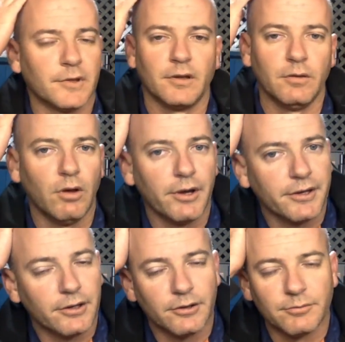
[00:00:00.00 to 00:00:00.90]

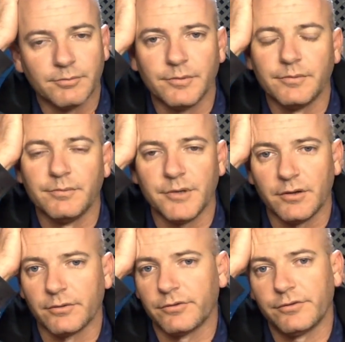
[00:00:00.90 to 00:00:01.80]
Leica,
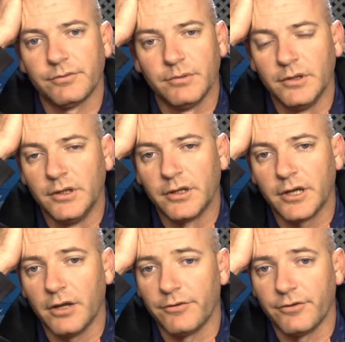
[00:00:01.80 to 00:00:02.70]
Minox,
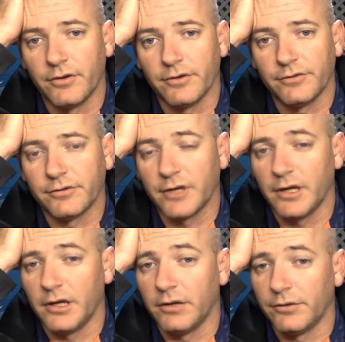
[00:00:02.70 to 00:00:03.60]
Carl Zeiss,
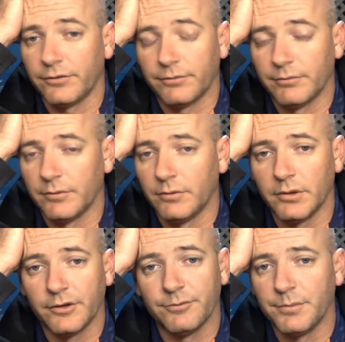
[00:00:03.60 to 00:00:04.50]
Carl's,
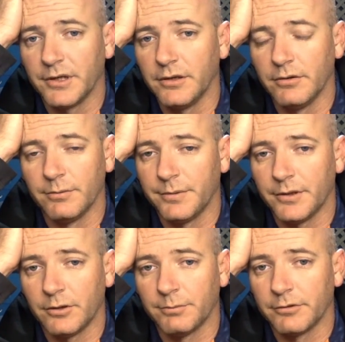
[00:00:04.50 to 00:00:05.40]
all those big
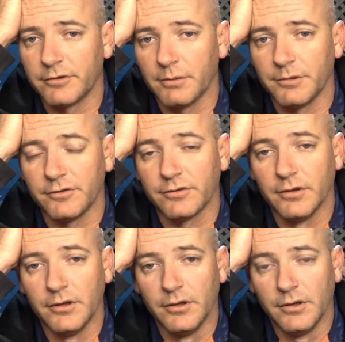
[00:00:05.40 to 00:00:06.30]
European optics companies
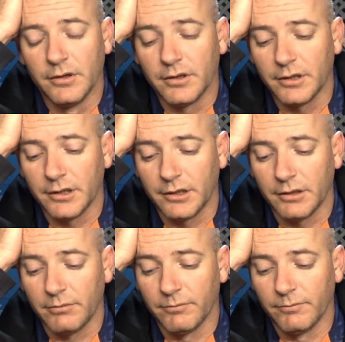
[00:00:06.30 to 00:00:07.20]

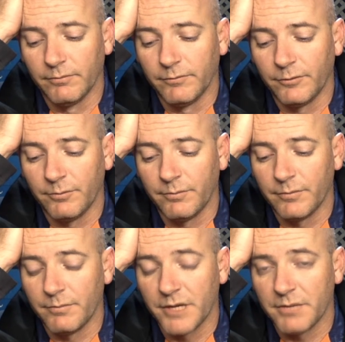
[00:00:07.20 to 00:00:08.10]
for
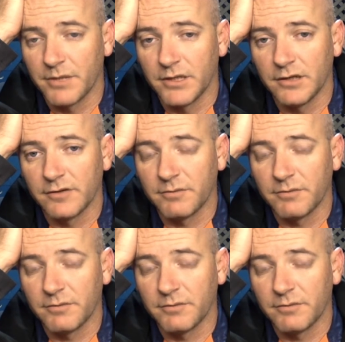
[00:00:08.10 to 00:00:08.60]
many, many years.